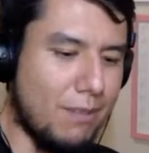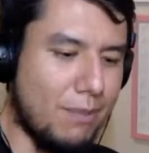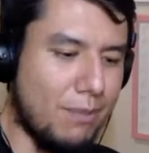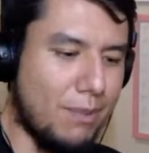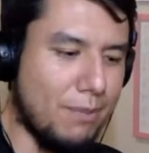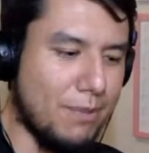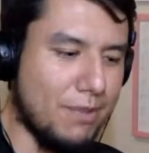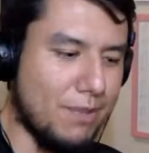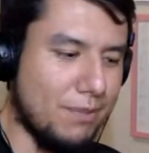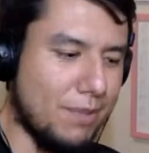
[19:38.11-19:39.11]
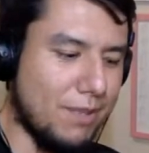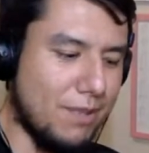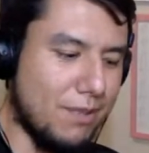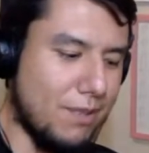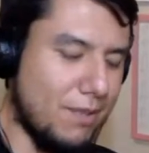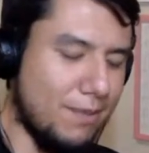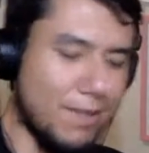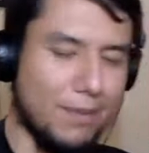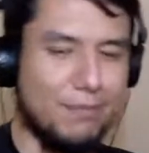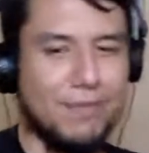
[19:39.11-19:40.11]
that pretty much just means, oh
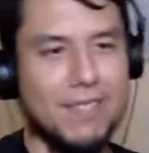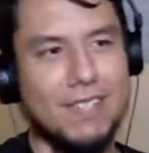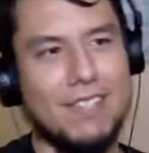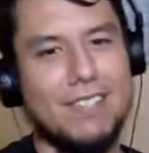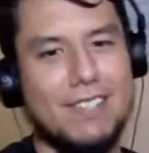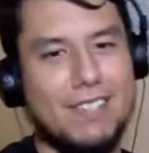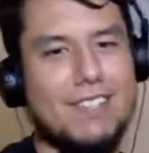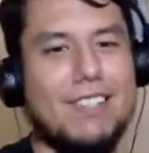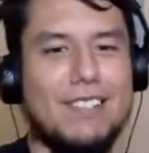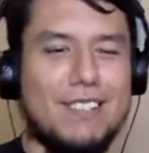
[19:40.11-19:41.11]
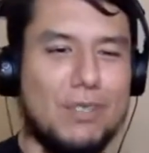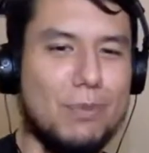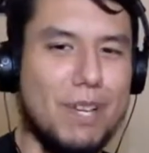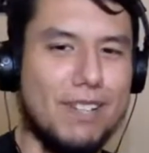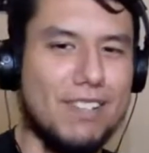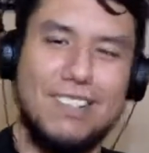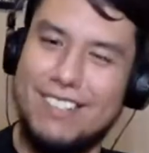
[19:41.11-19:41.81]
well, too bad.